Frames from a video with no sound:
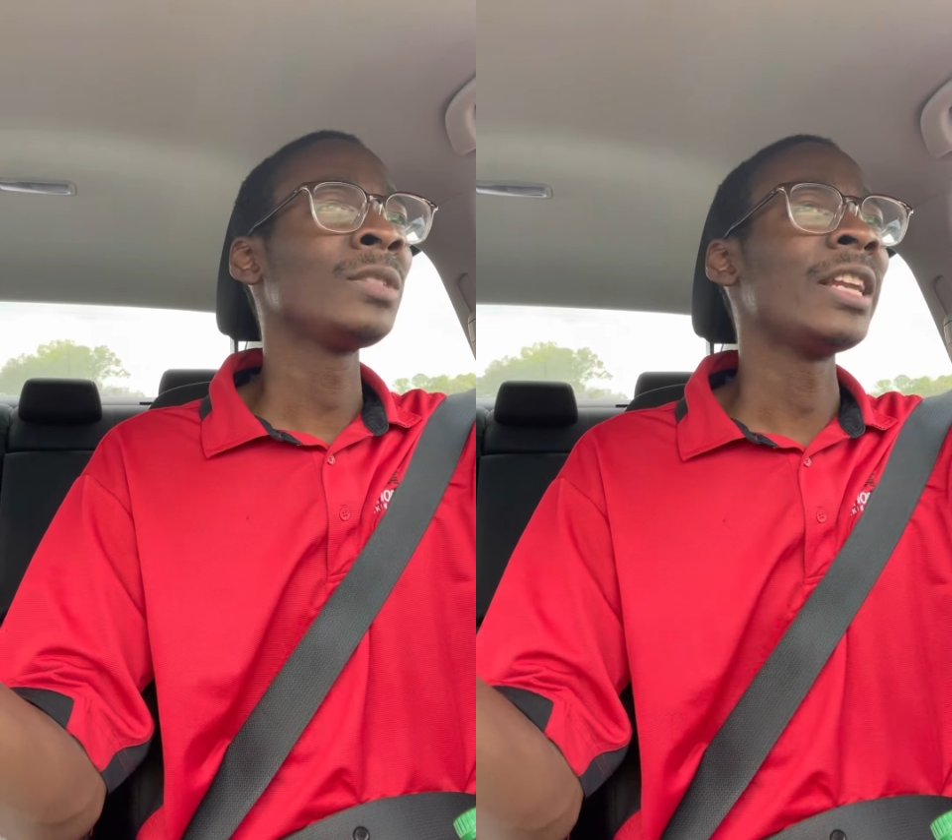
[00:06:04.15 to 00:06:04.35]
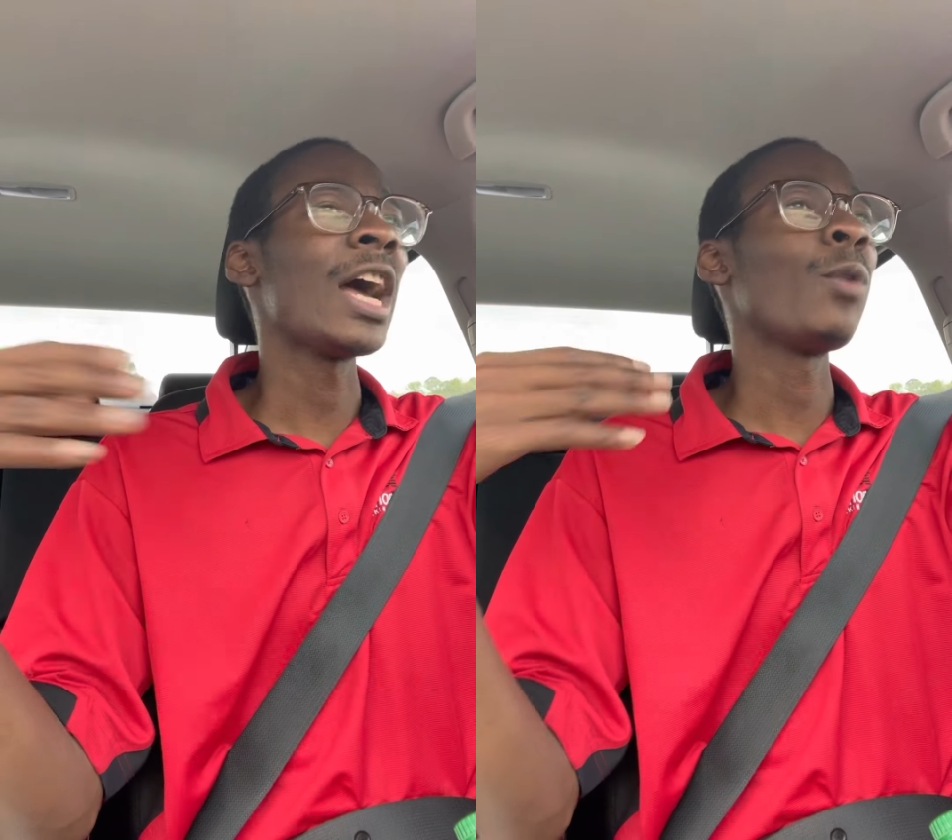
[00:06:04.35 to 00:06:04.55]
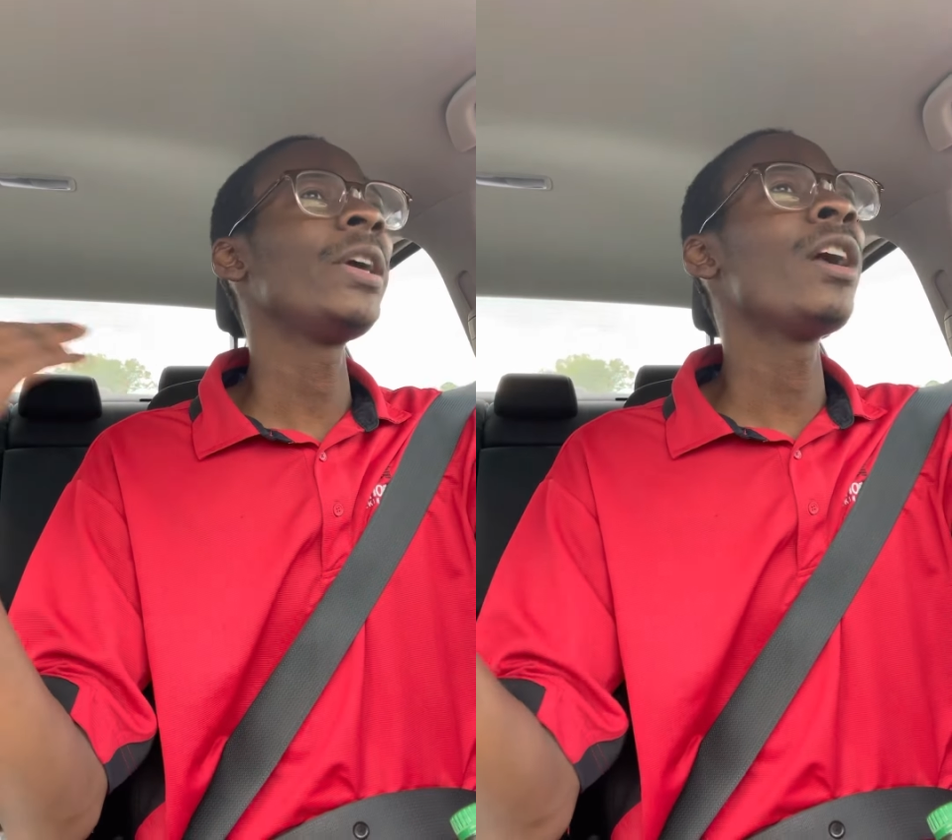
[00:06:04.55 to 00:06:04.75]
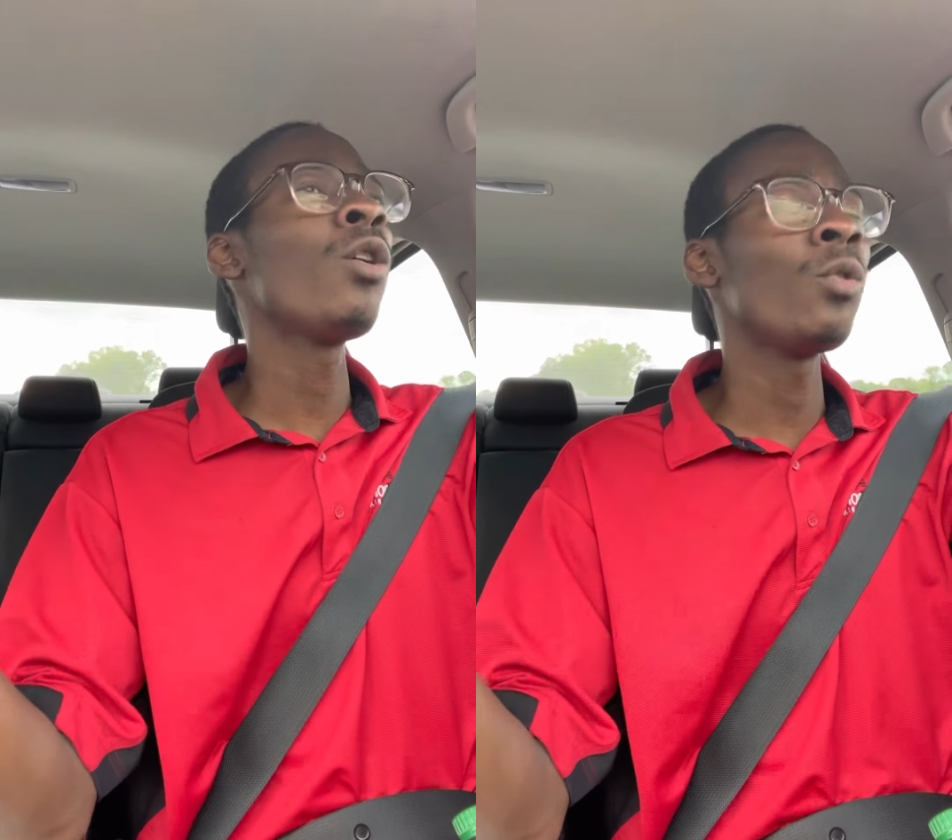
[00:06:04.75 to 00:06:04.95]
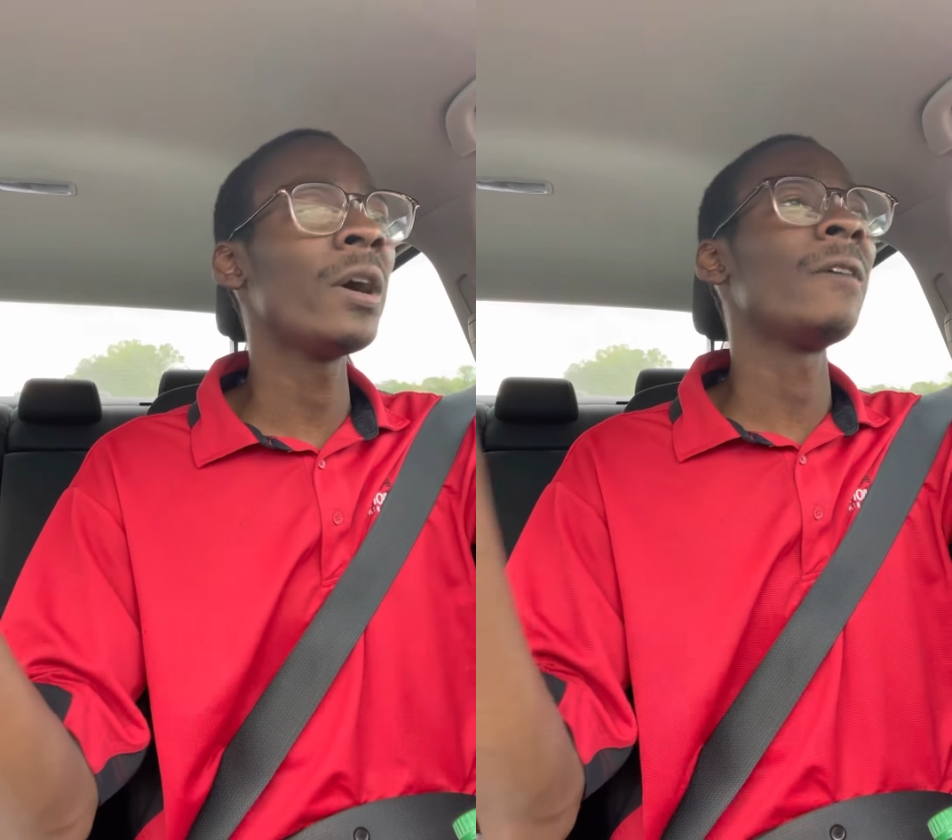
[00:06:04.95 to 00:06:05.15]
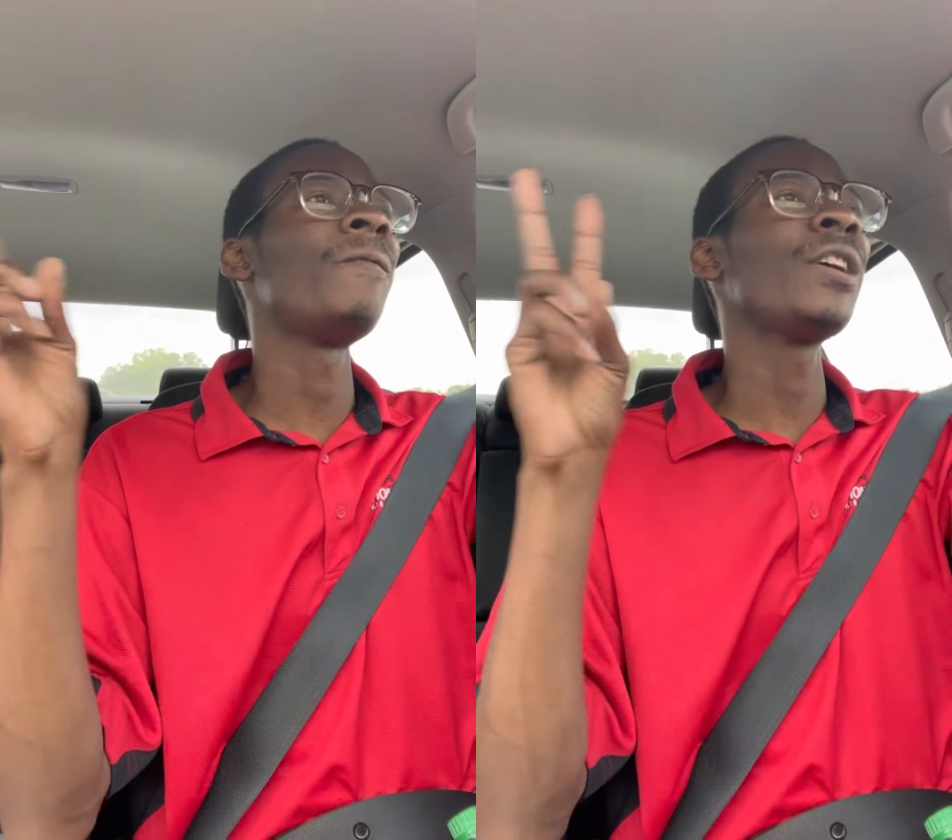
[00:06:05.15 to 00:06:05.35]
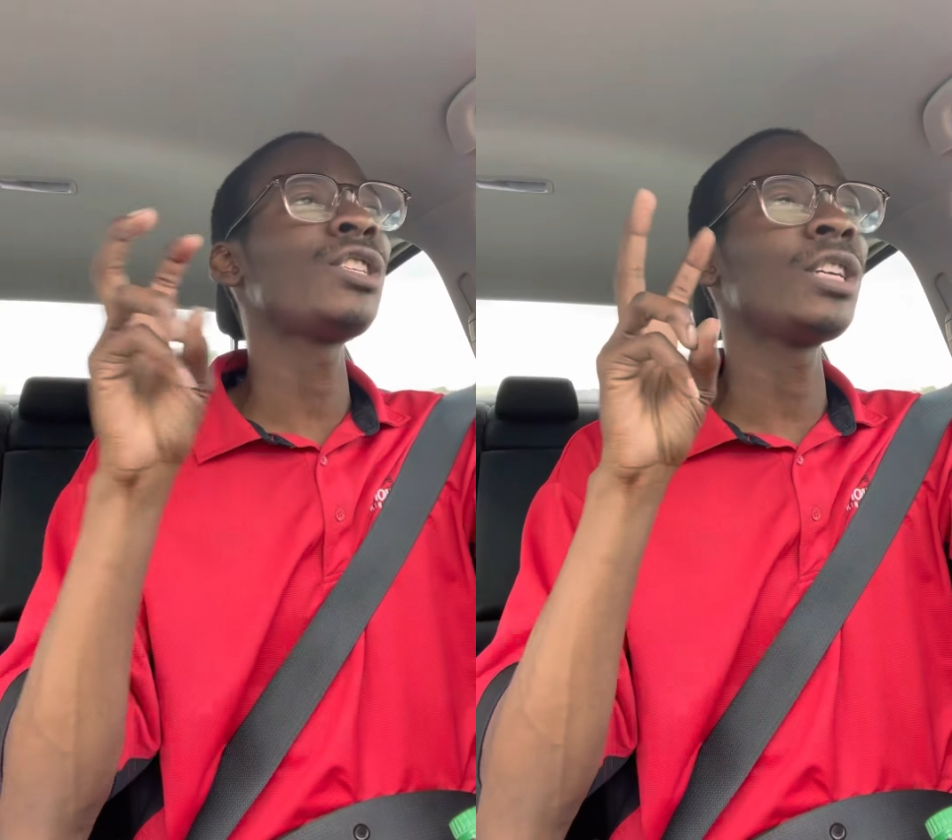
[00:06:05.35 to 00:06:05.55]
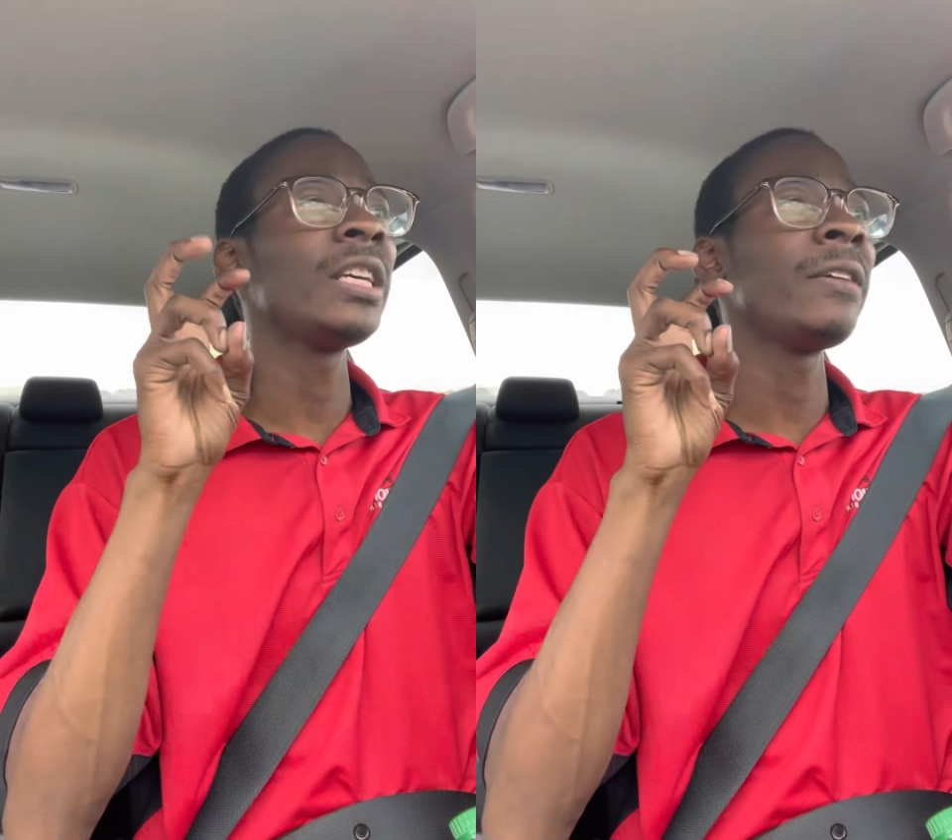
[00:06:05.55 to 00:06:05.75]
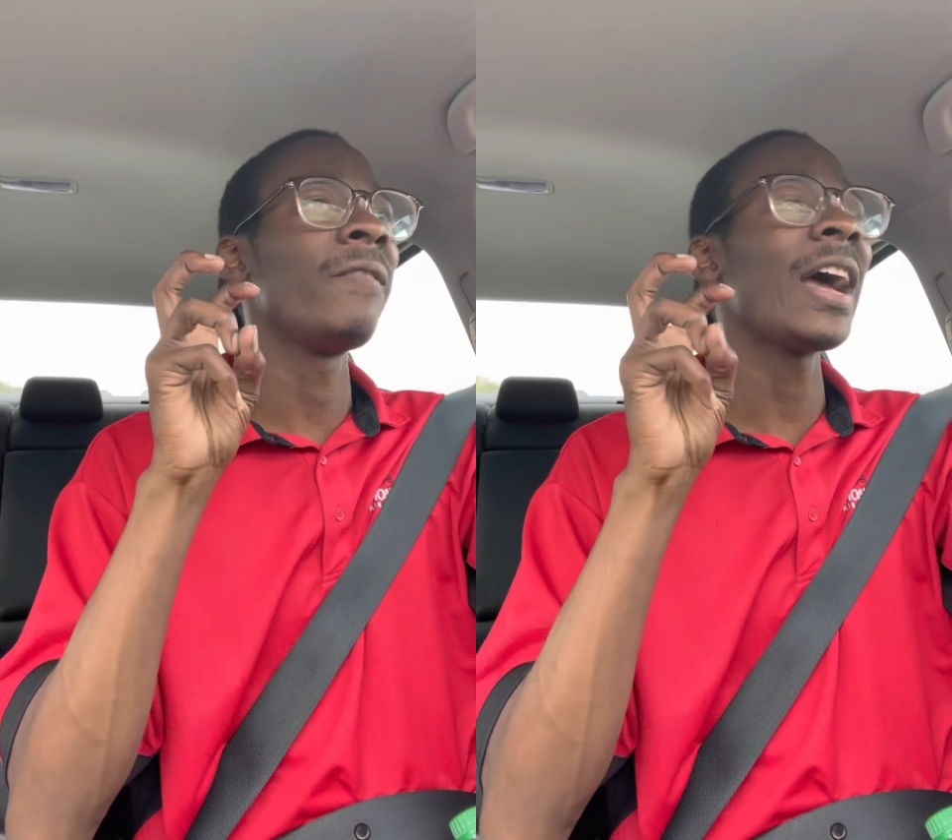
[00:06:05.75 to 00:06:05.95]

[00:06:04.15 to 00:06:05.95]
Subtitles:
Now, we don't officially